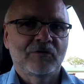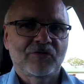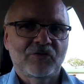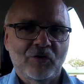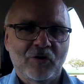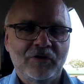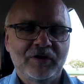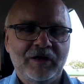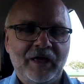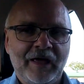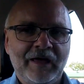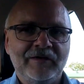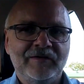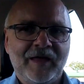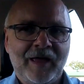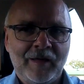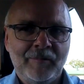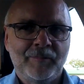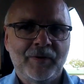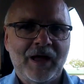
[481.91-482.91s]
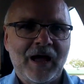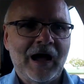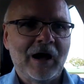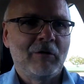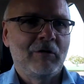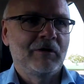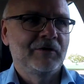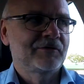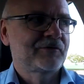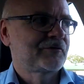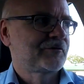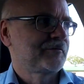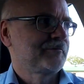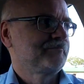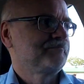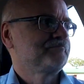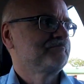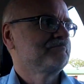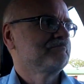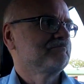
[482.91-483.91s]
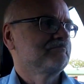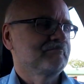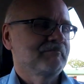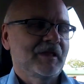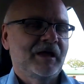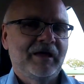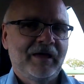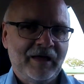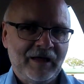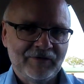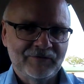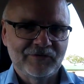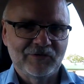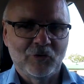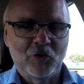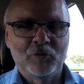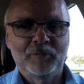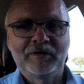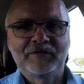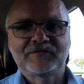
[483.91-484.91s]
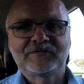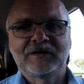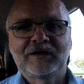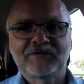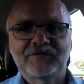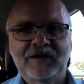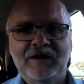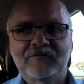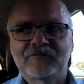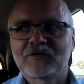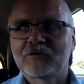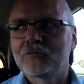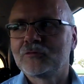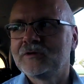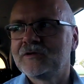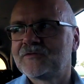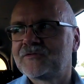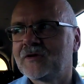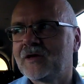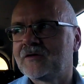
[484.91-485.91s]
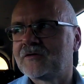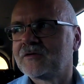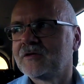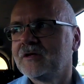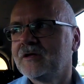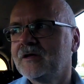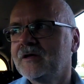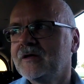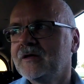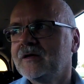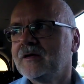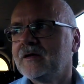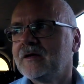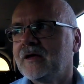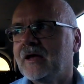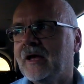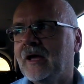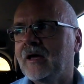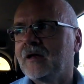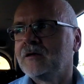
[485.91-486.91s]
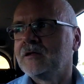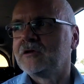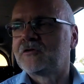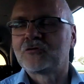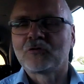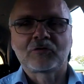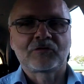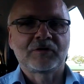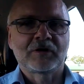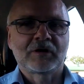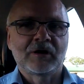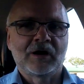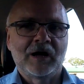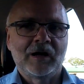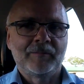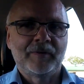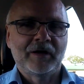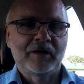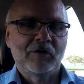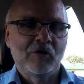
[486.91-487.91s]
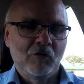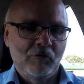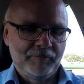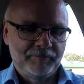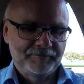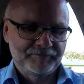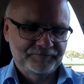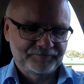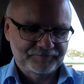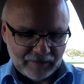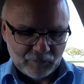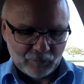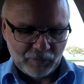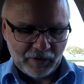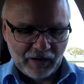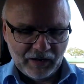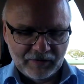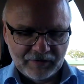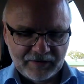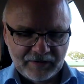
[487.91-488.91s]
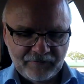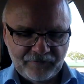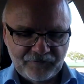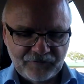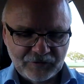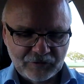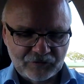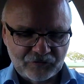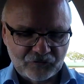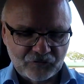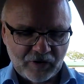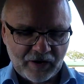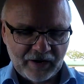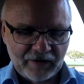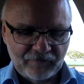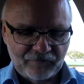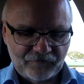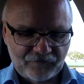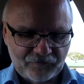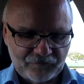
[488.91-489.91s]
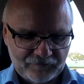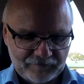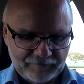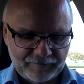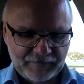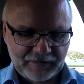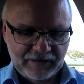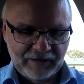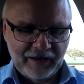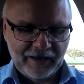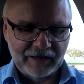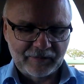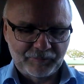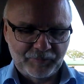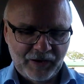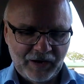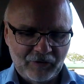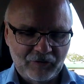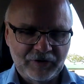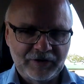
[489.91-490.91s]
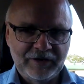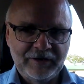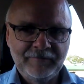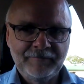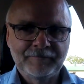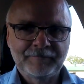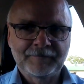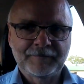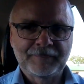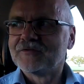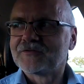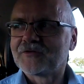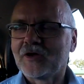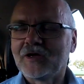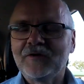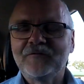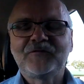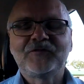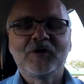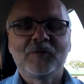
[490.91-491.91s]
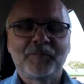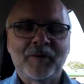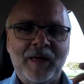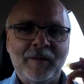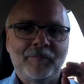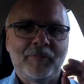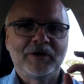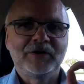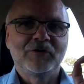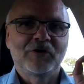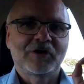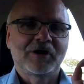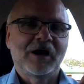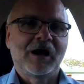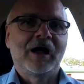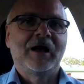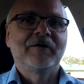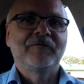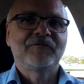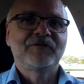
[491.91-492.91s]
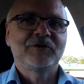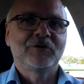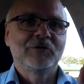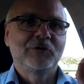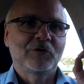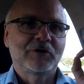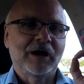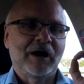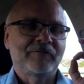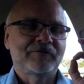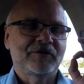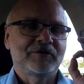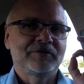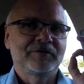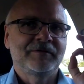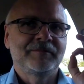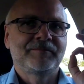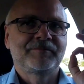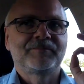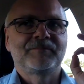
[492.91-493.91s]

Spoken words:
38 ampere hours, as it always does after a reset, and he took the car back home. Well, if you drive like Barry, so if you pamper your car, if you look after the